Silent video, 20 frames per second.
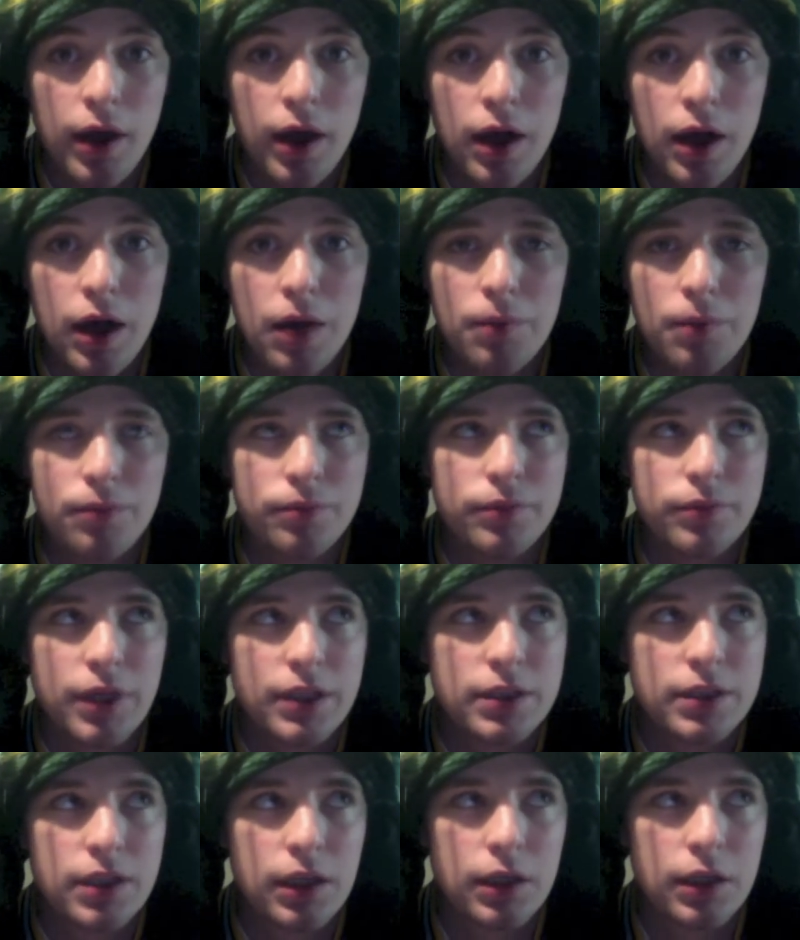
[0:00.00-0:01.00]

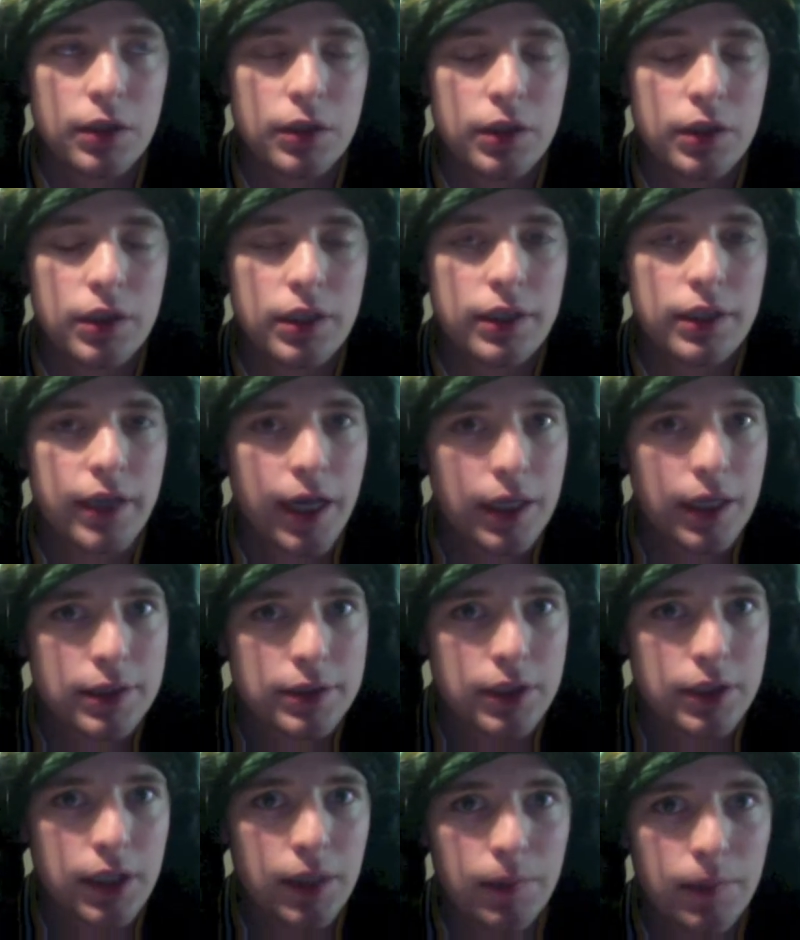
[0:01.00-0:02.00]
That's not including the
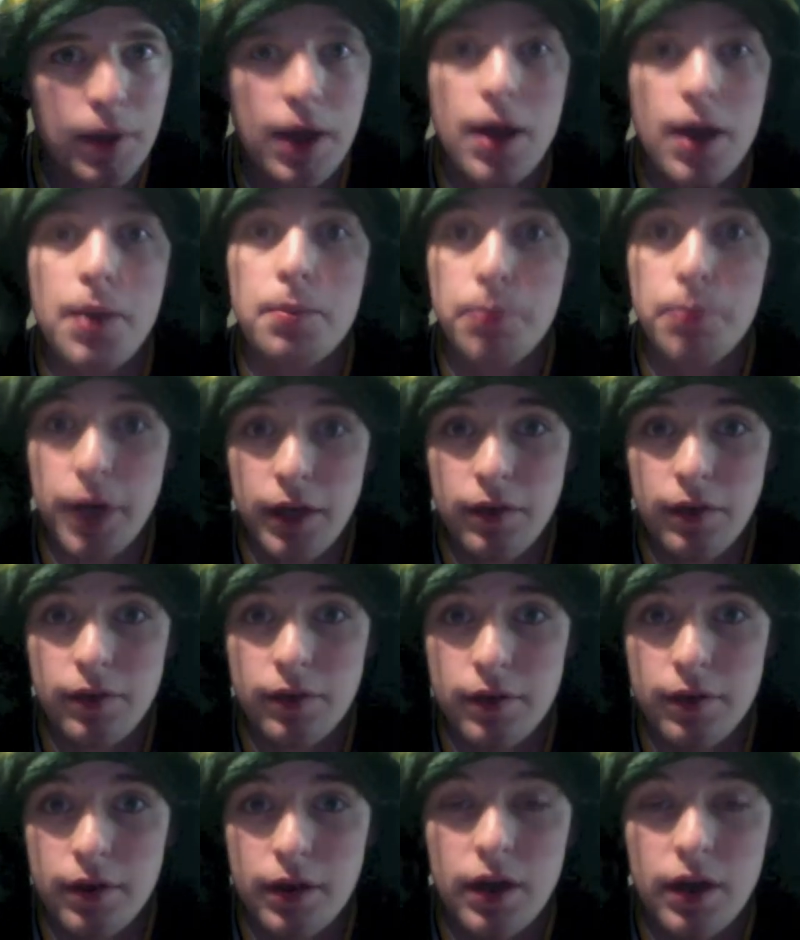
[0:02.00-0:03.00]
Dallas game.
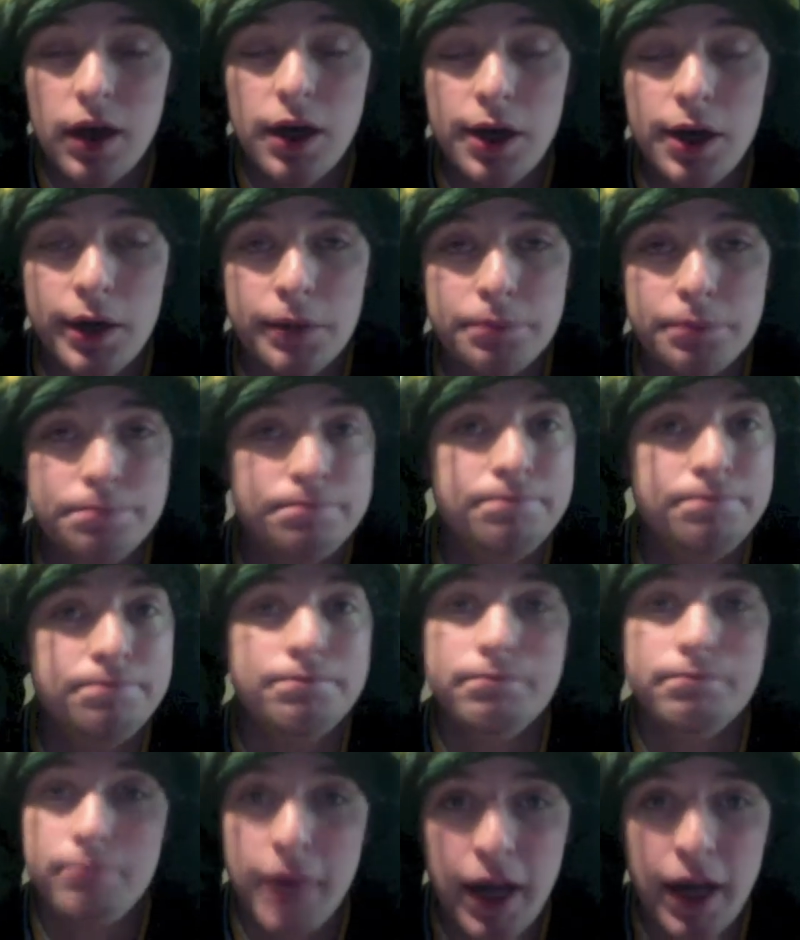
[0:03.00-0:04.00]
But,
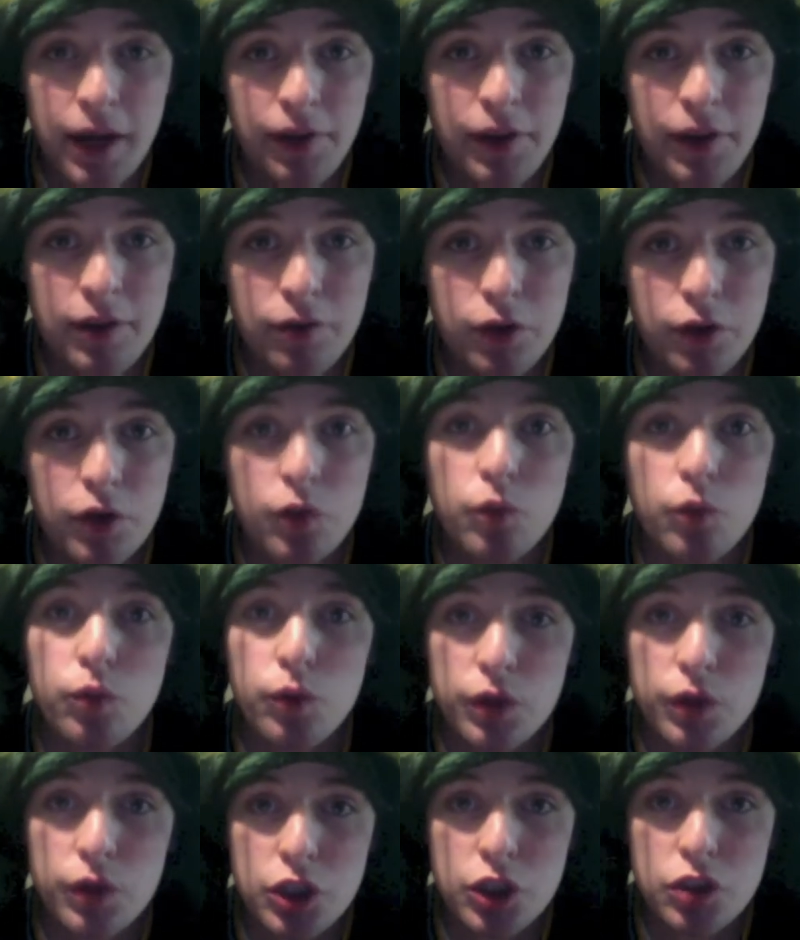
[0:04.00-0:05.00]
man, they've looked
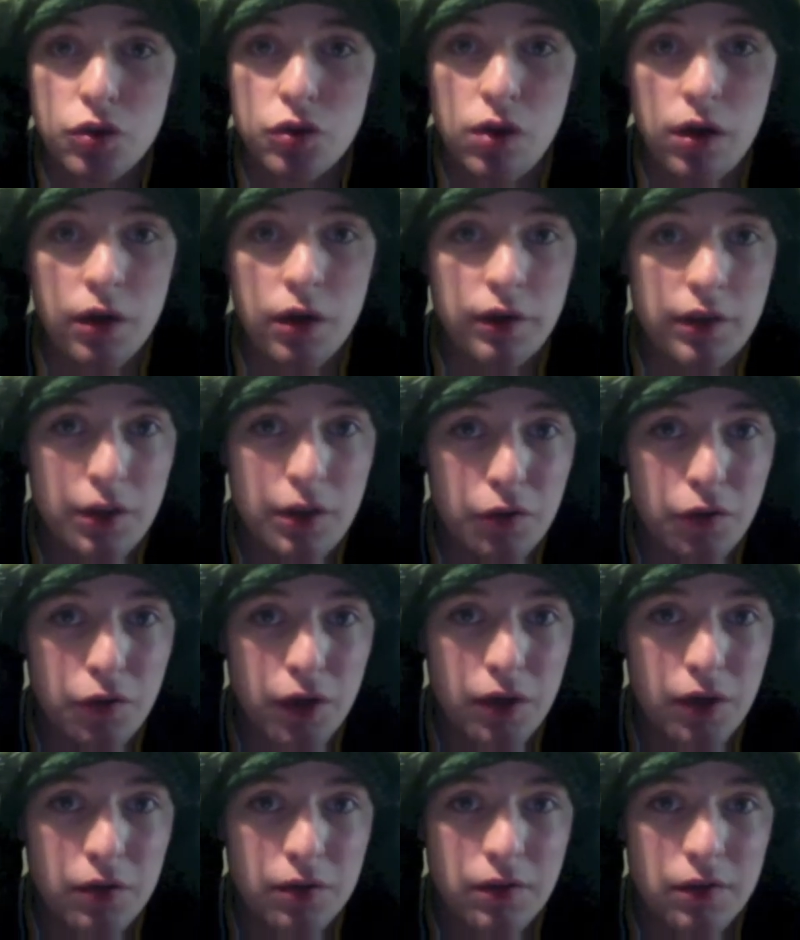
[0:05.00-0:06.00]
really strong on
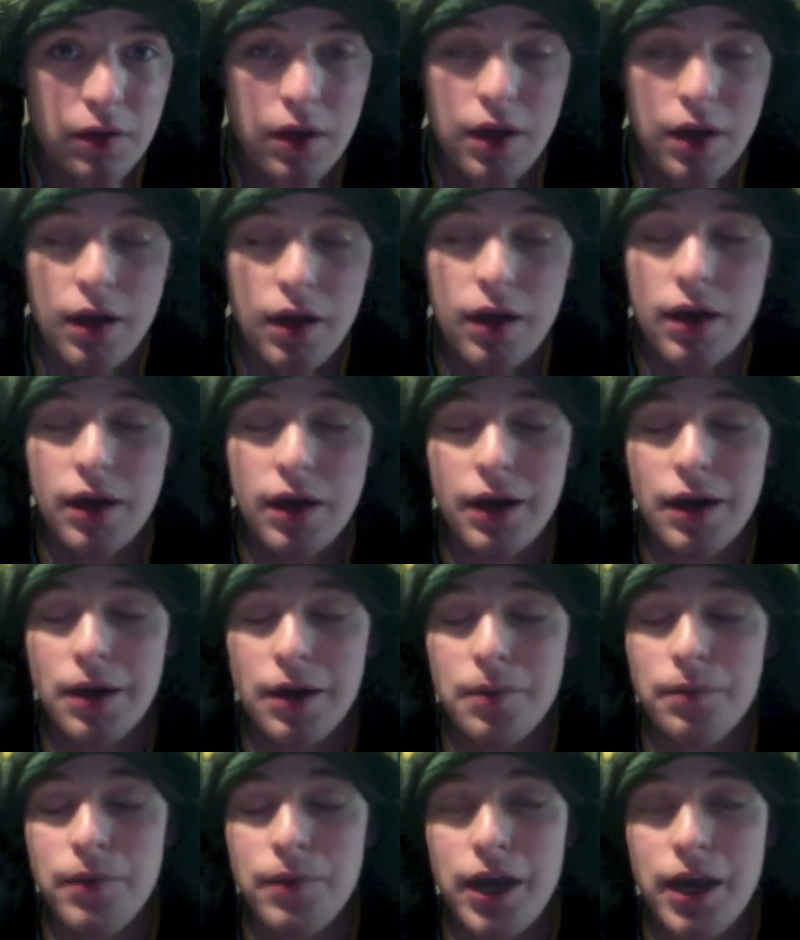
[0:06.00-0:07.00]
defense.
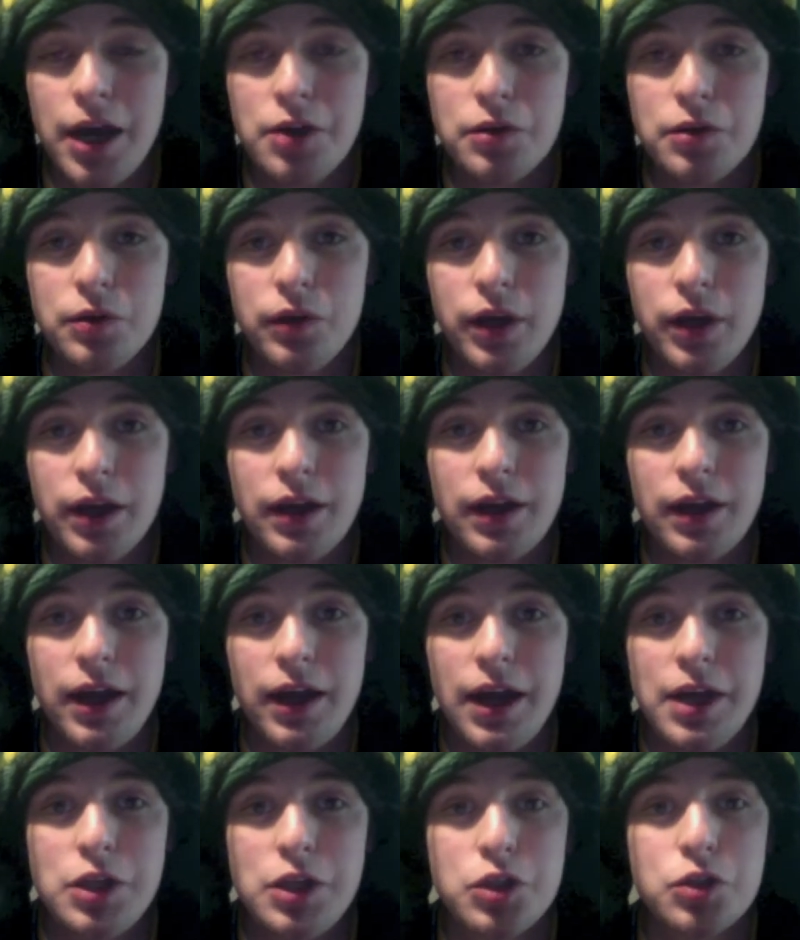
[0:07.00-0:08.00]
Andrew Luck
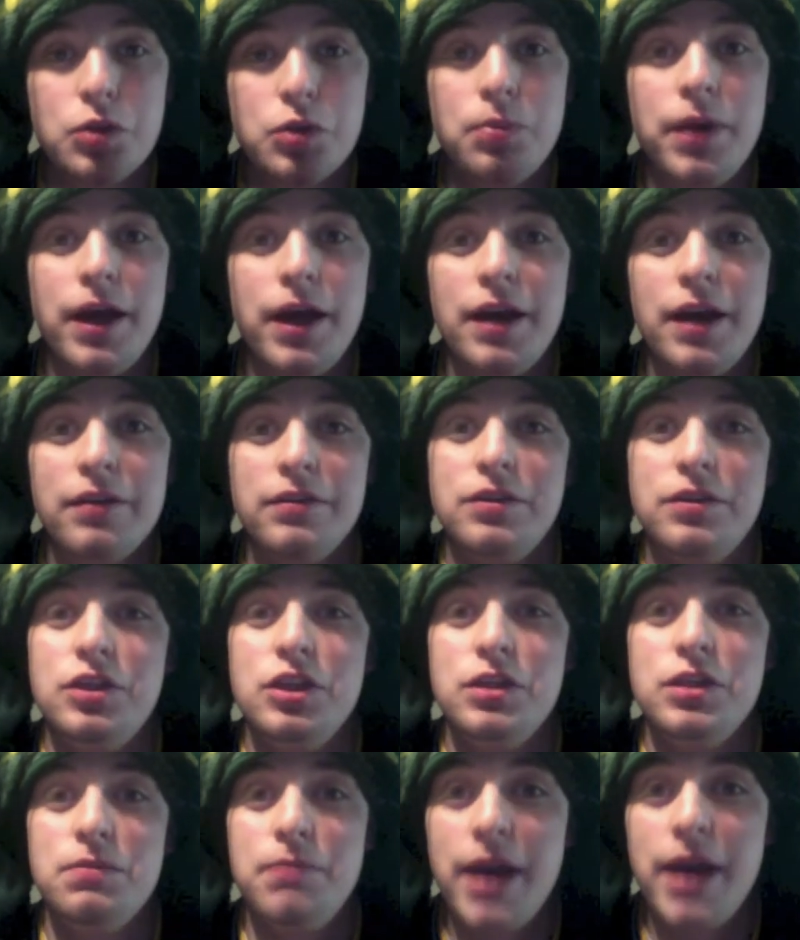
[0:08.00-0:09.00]
had surpassed
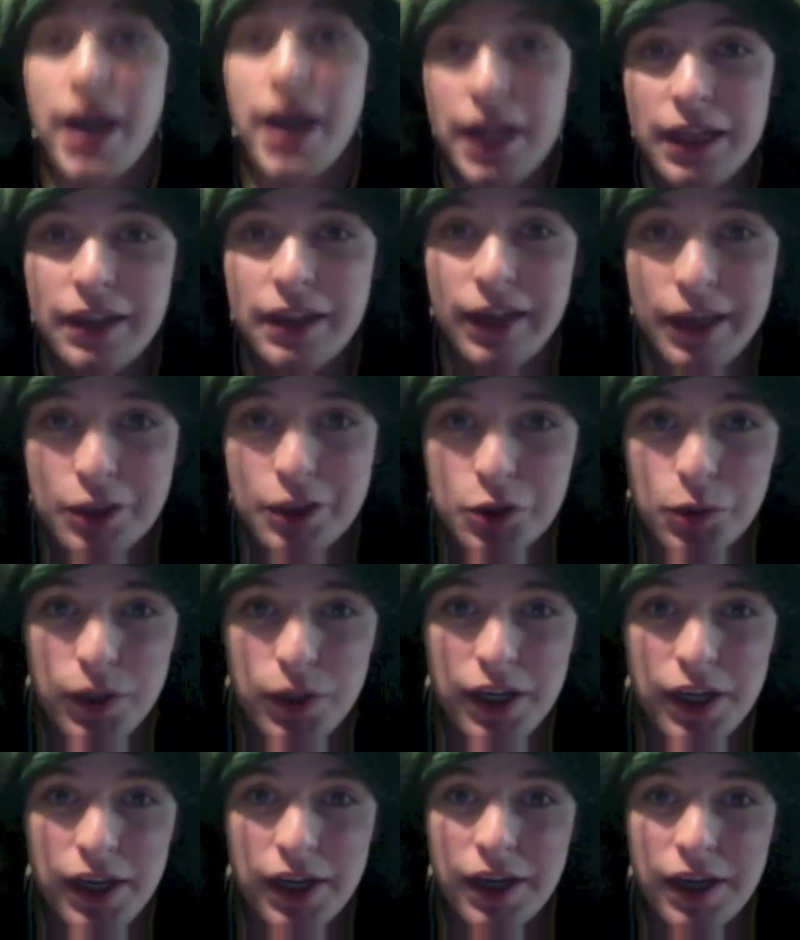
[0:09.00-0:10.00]
just Manning last week.